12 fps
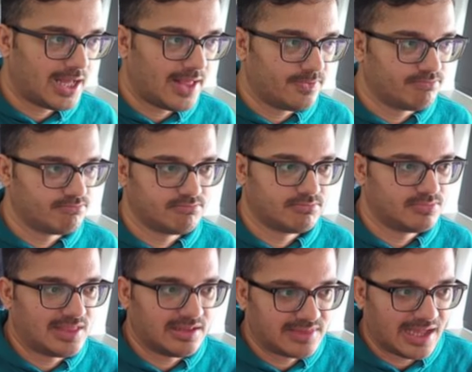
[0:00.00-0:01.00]
And
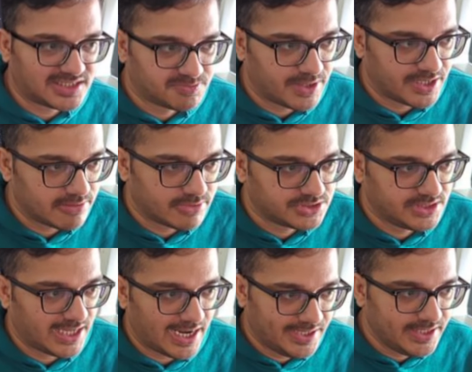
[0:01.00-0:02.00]
that's pretty much
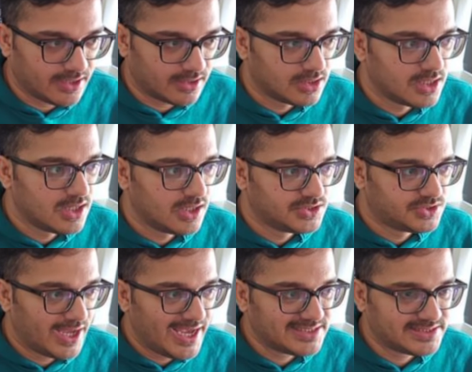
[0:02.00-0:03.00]
the idea. So
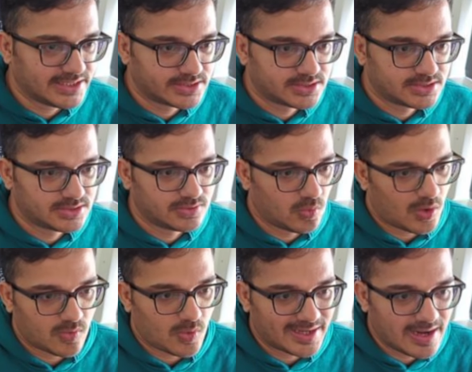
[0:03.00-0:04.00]
a6,
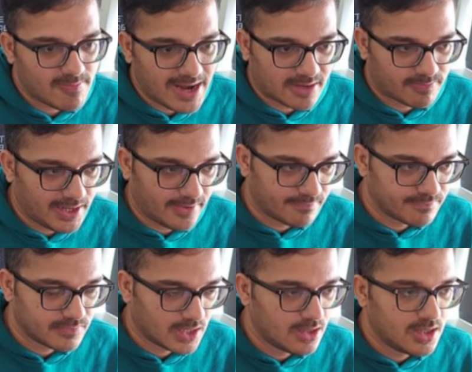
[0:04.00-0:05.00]
what can black play?
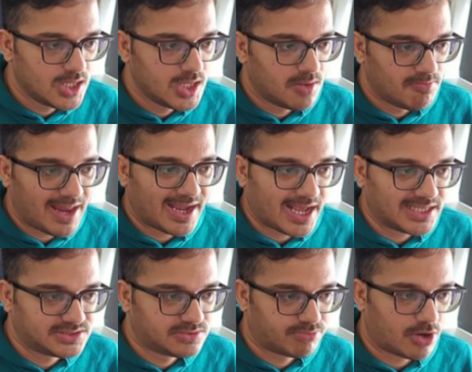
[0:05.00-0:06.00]
Black
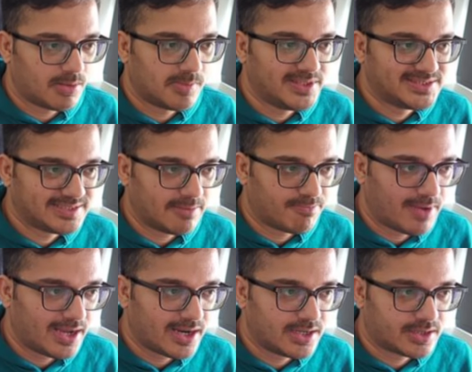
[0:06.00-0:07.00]
has to probably step
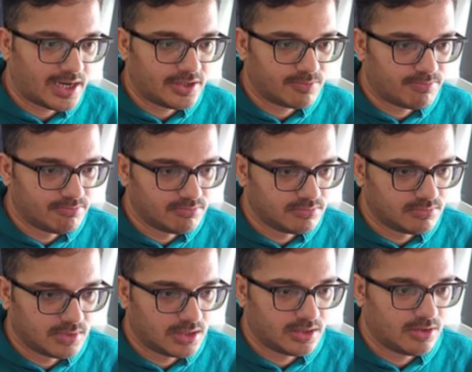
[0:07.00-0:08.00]
back and try to
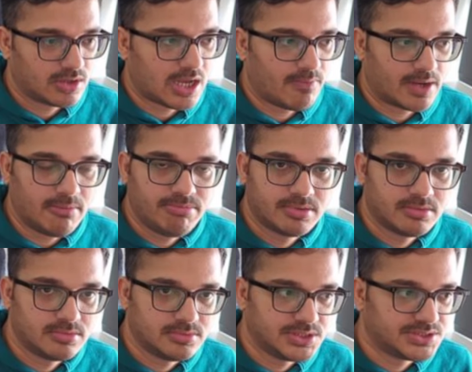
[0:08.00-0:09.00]
cover up
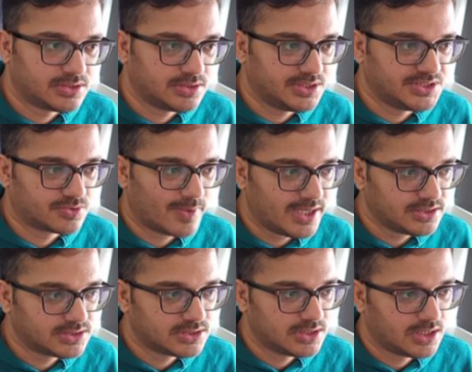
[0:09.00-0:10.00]
these
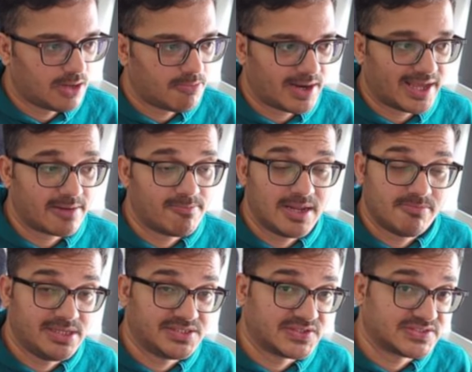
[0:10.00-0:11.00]
squares, but I can play
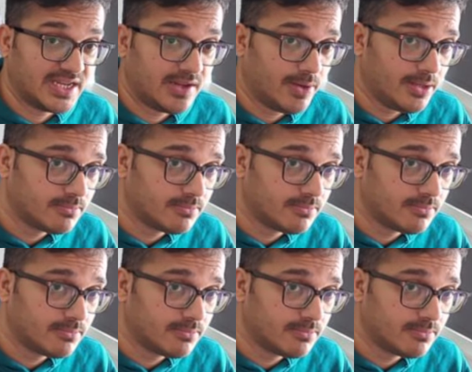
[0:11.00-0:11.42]
b6 anyway.